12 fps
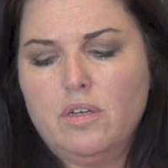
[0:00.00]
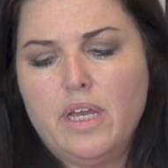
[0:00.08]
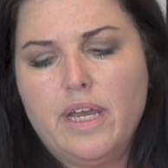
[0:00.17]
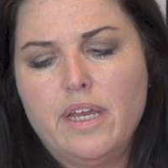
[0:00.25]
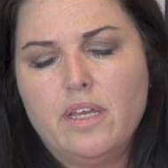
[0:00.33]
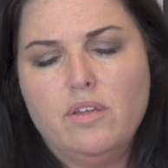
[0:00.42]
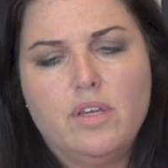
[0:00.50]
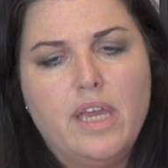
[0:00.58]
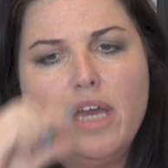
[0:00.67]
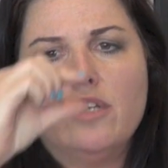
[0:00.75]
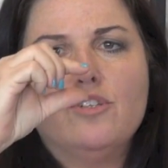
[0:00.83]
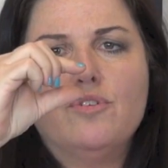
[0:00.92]
Okay, you
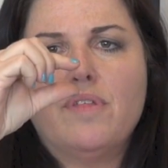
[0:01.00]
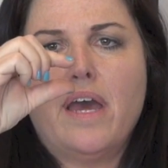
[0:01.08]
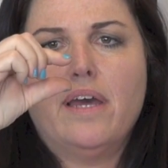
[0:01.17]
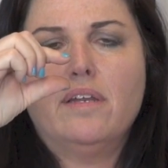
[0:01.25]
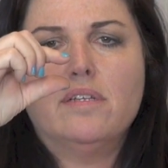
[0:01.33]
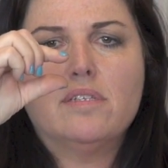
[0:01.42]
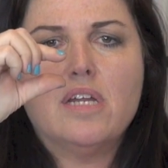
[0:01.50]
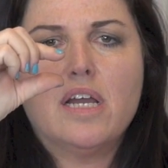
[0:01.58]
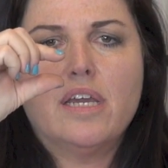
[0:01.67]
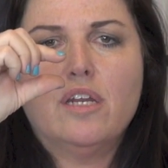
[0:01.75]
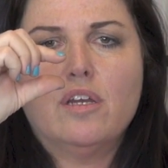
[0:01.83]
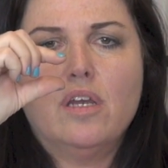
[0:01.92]
can't do that. It's
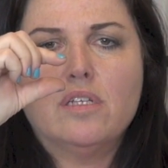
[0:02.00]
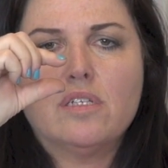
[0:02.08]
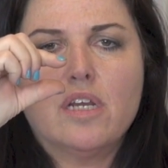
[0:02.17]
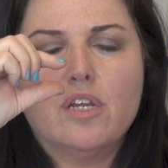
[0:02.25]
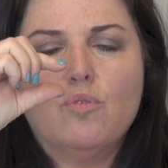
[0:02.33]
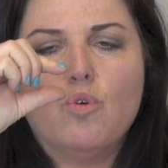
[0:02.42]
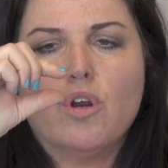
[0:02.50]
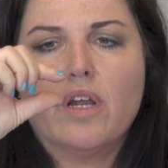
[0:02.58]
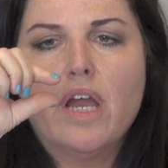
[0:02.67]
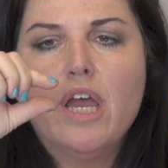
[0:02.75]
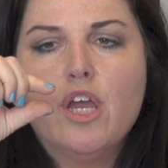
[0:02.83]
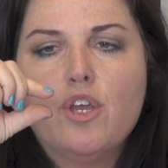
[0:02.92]
not gonna work.
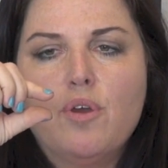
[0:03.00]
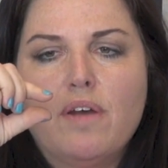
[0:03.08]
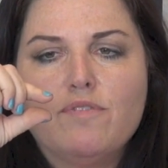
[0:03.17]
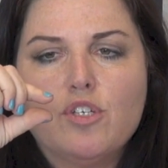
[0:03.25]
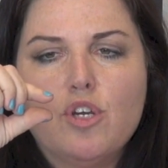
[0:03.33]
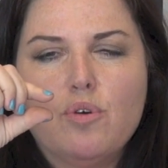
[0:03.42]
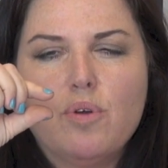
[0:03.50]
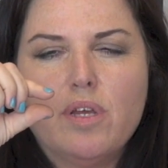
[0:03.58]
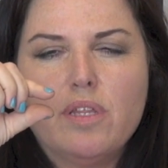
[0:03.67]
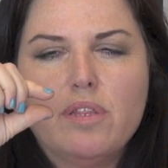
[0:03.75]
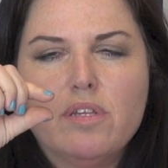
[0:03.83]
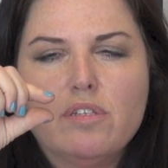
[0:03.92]
You have to go
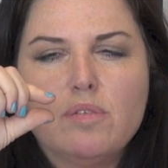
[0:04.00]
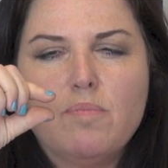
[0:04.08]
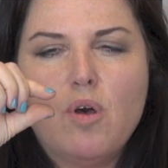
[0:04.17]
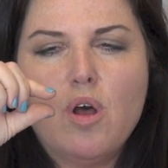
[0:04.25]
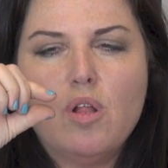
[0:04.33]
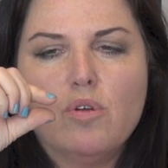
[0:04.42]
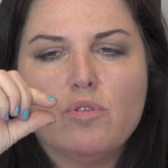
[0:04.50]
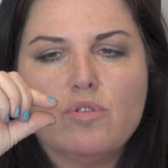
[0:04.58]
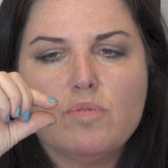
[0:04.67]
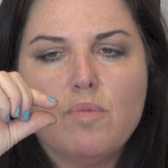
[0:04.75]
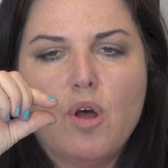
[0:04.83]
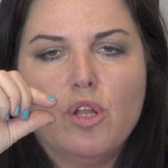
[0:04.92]
this small or
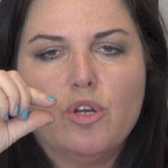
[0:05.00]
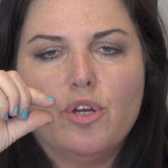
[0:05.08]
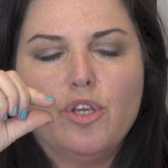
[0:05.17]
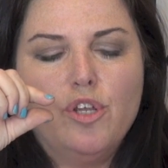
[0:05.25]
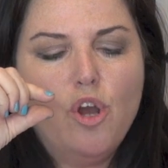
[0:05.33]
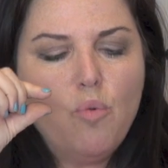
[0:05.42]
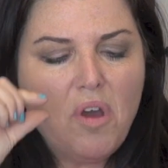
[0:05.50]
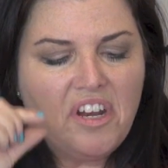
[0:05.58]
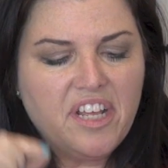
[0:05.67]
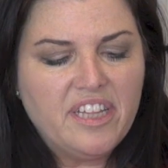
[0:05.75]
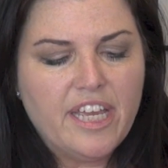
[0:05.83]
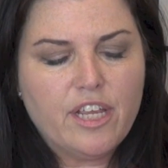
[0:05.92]
smaller. You don't
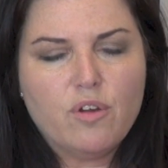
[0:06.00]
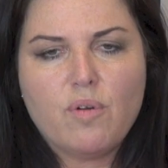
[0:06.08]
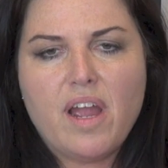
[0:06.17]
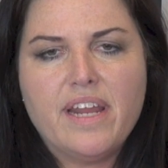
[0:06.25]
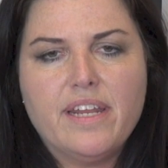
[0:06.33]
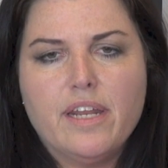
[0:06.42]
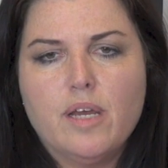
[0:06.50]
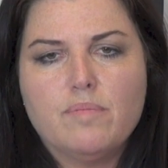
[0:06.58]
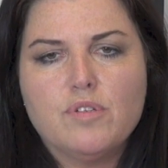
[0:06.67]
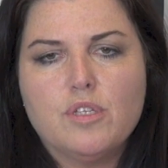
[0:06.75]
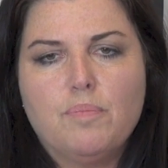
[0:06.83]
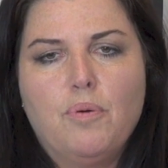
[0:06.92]
want to like grind it up to the